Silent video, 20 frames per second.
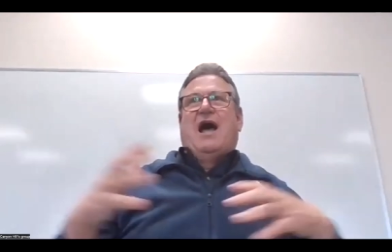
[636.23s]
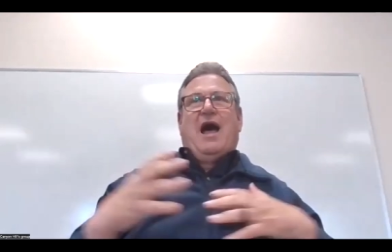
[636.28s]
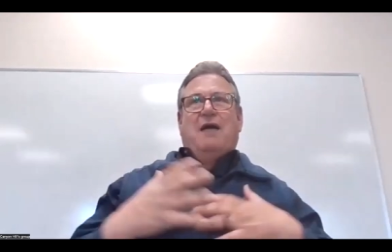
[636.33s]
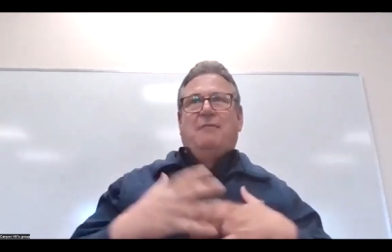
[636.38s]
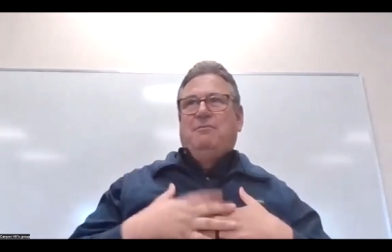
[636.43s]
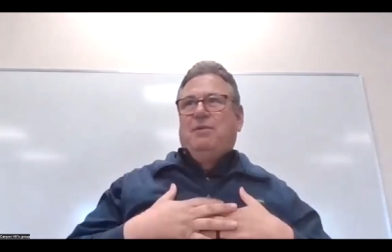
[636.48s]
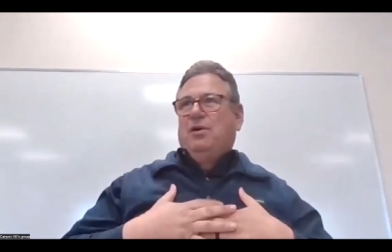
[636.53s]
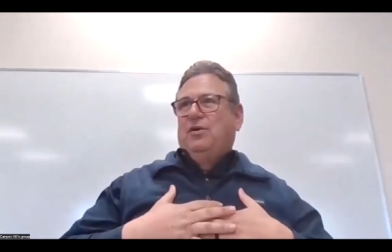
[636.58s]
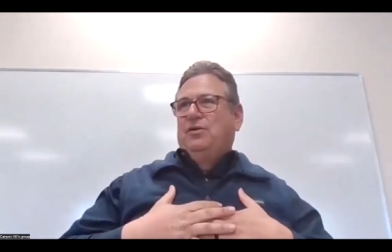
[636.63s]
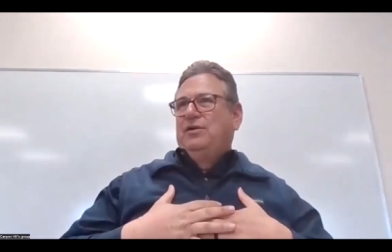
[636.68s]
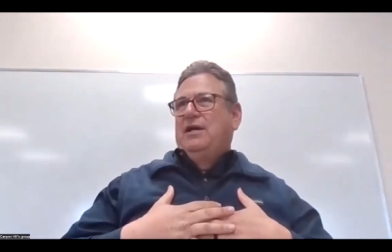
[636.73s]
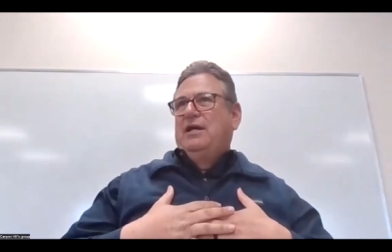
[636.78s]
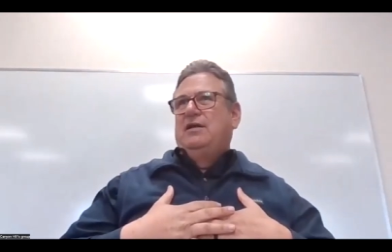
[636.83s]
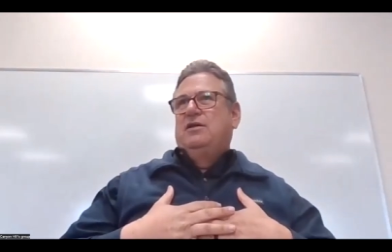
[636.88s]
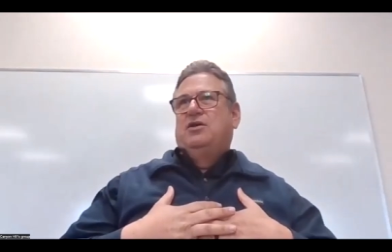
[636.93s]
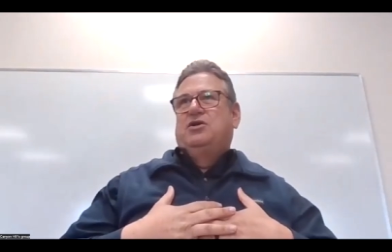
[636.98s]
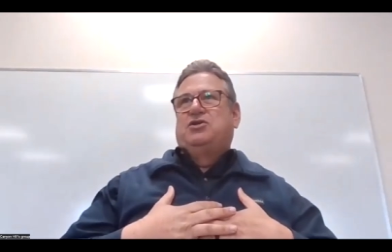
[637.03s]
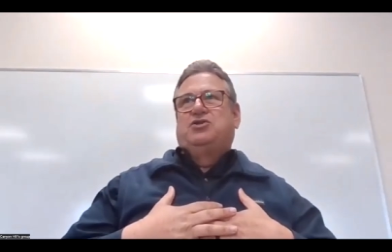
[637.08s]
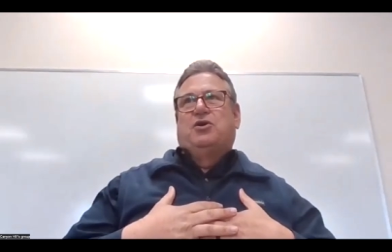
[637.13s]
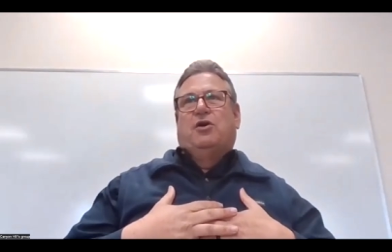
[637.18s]
I'm
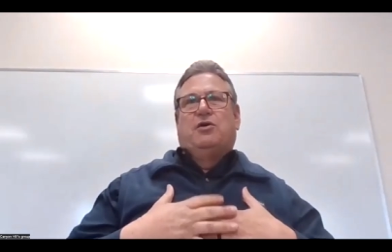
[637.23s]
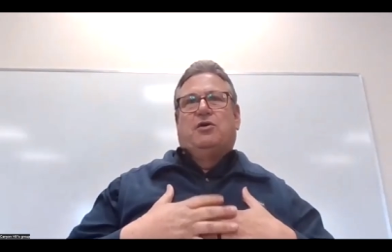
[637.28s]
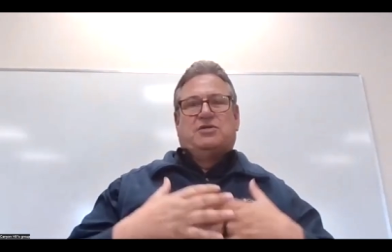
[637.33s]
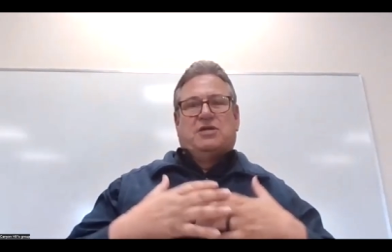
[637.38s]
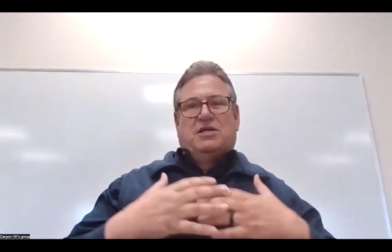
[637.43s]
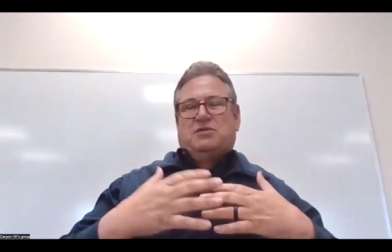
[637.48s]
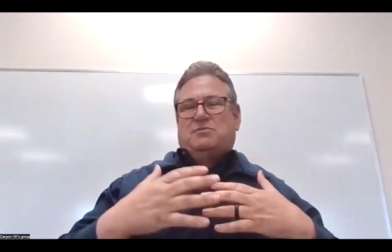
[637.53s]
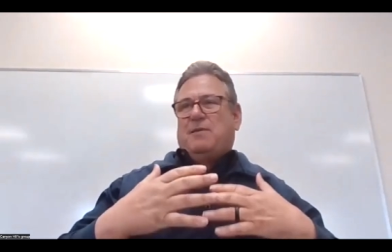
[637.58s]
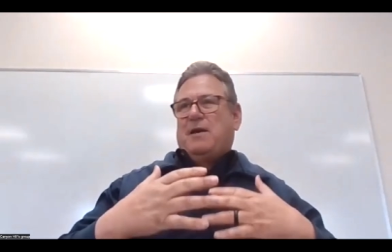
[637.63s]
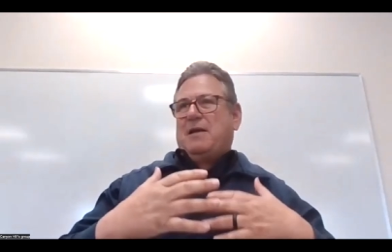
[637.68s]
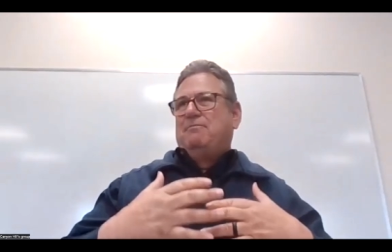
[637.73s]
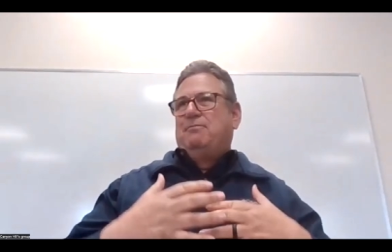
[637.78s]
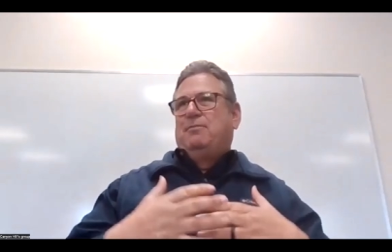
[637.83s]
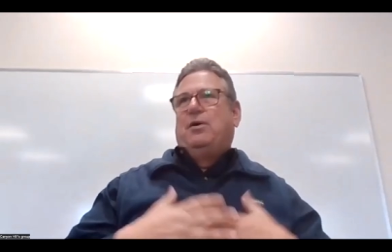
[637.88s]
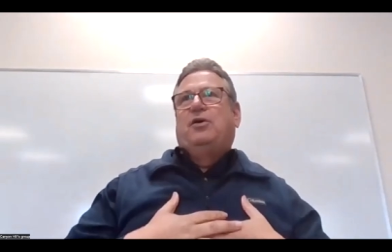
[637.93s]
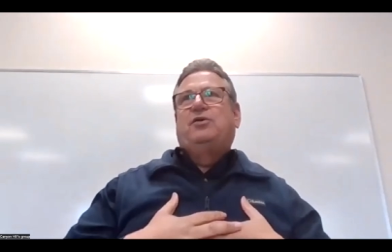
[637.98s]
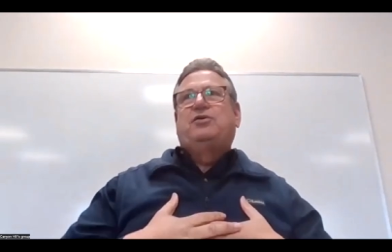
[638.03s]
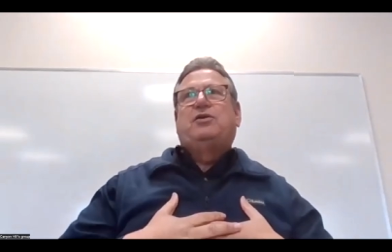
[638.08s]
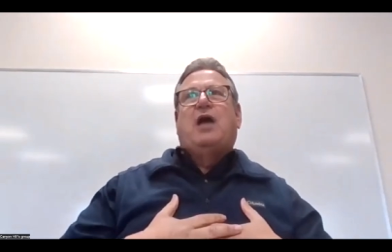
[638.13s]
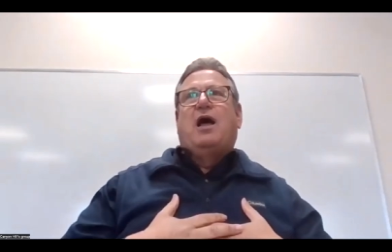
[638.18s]
building the church. It's being
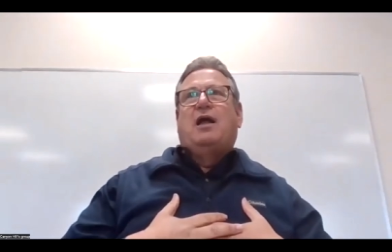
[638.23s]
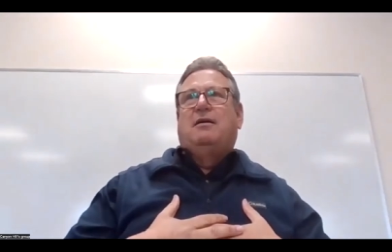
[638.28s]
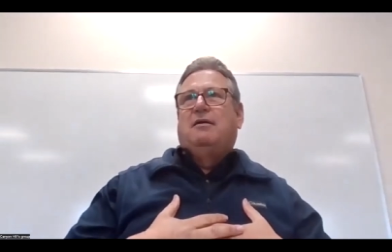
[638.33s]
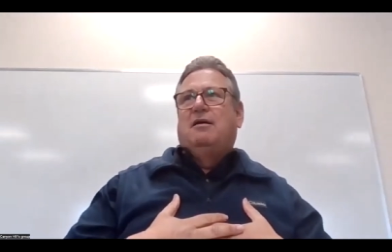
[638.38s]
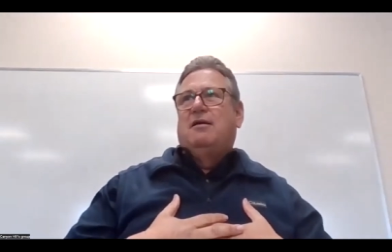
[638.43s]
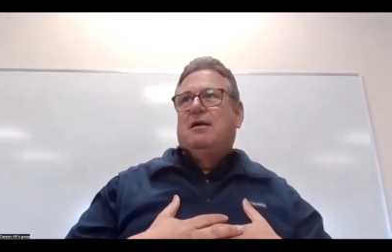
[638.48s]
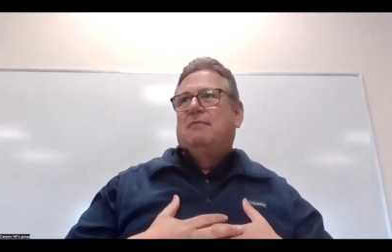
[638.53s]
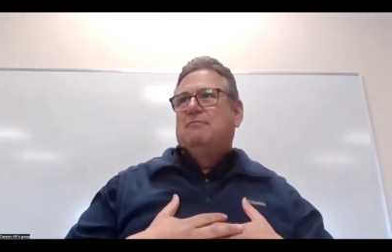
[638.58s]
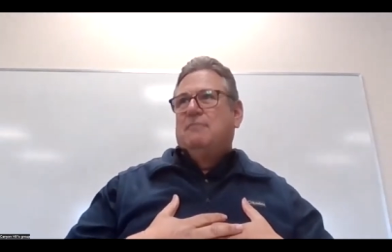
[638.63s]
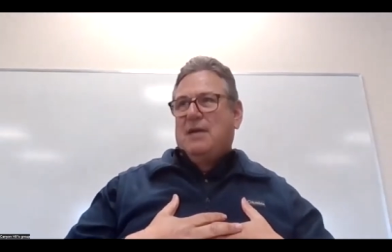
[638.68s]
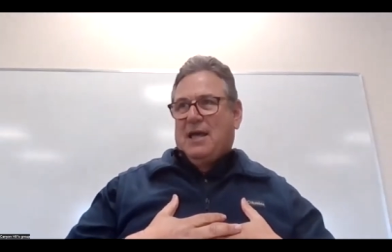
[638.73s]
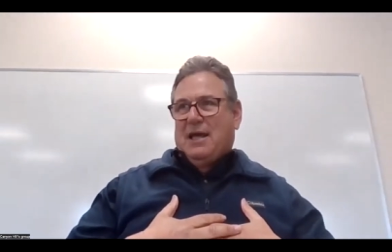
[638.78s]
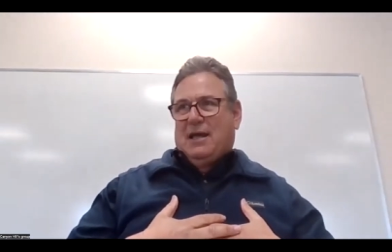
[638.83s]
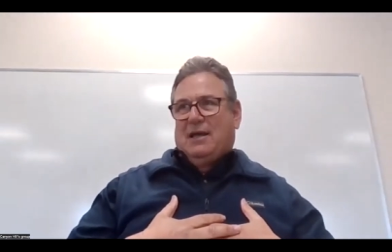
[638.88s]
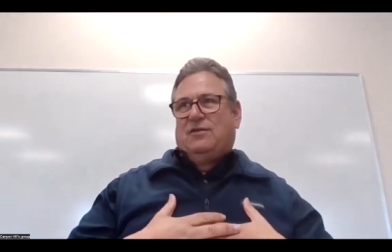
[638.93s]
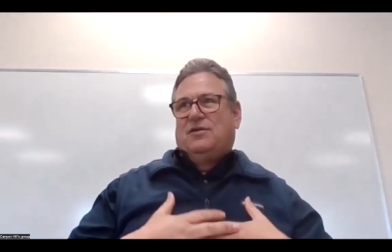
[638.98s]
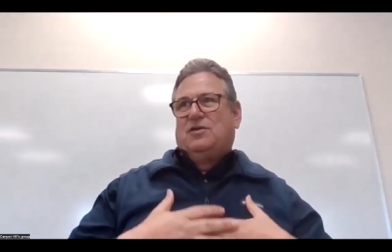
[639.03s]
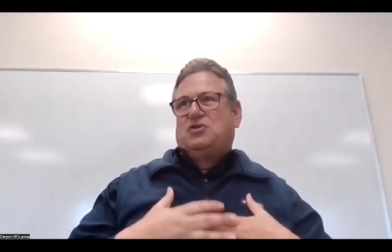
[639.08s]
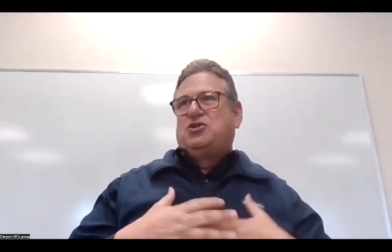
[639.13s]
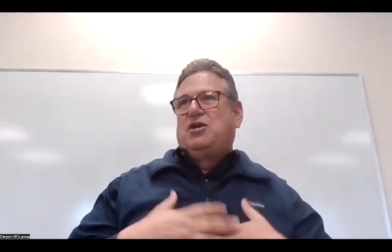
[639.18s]
built on
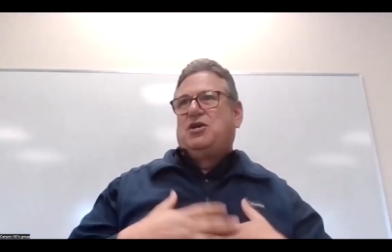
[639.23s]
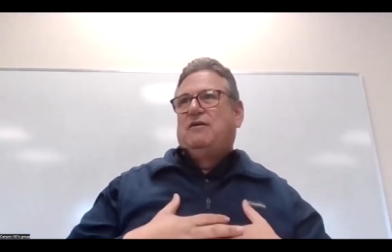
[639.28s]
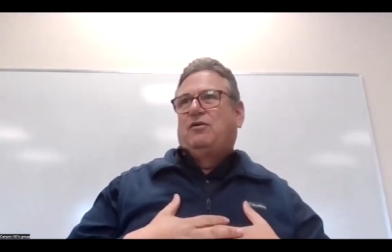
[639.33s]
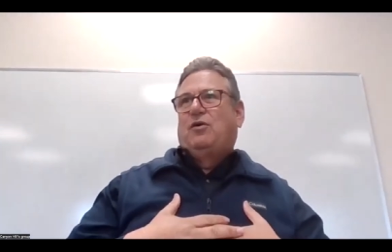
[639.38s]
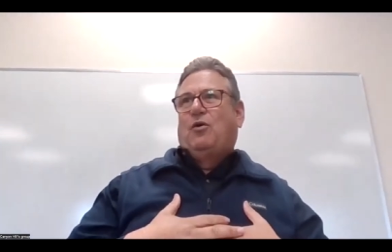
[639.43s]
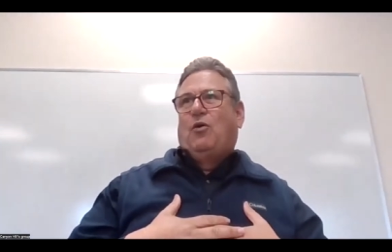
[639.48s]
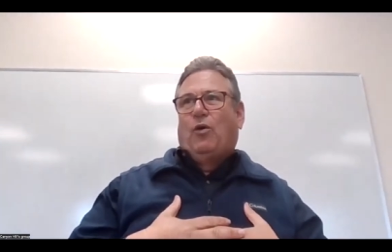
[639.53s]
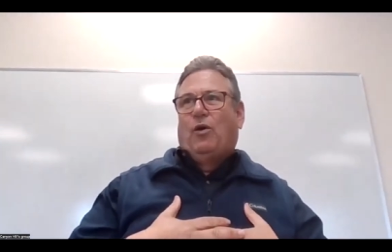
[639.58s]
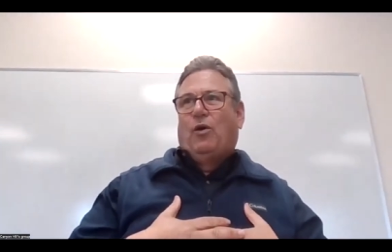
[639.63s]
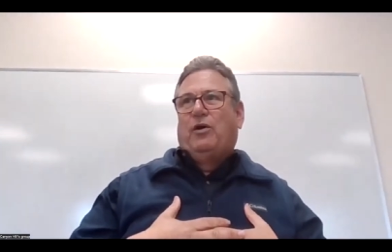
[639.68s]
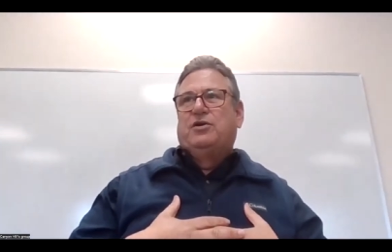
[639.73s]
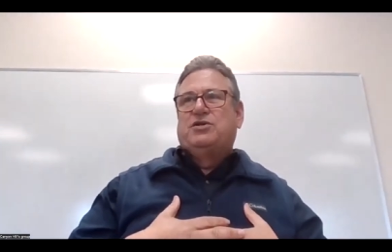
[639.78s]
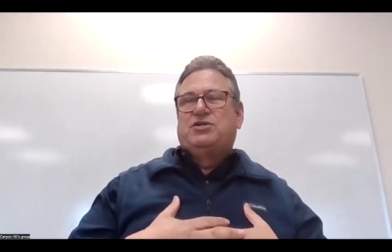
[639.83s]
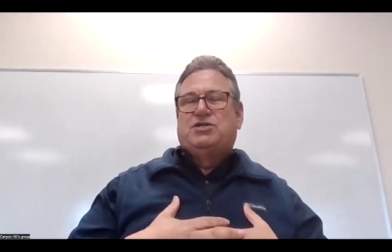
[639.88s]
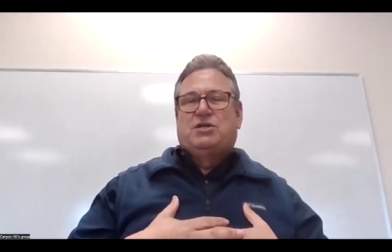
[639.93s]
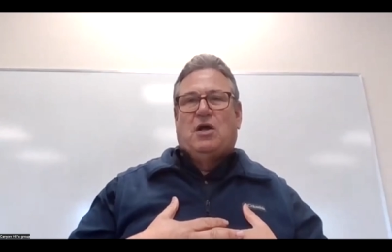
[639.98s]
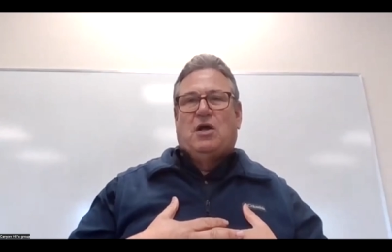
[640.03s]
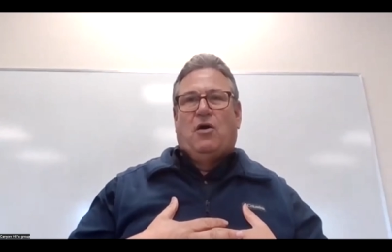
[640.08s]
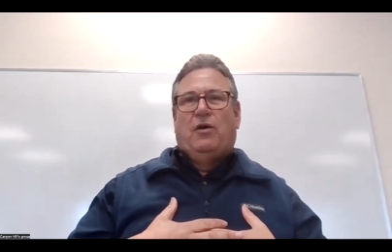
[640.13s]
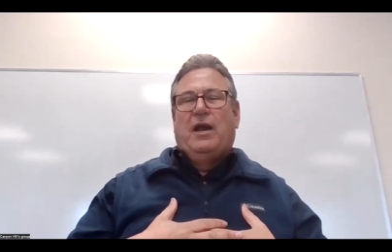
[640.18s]
me, the chief
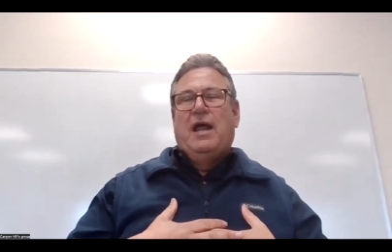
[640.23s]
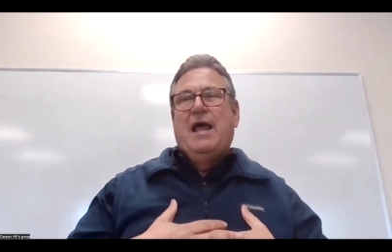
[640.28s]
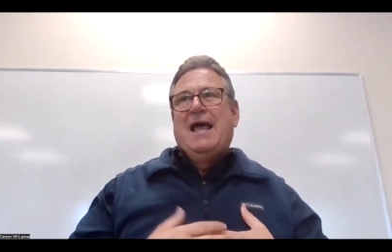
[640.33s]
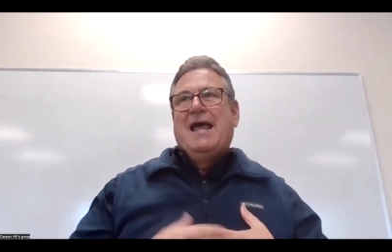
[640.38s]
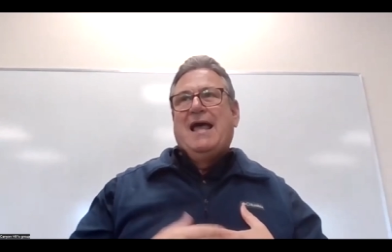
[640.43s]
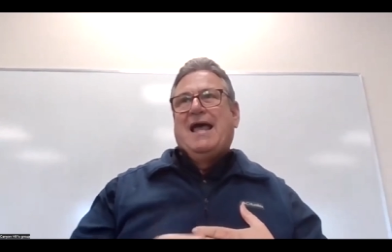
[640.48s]
cornerstone.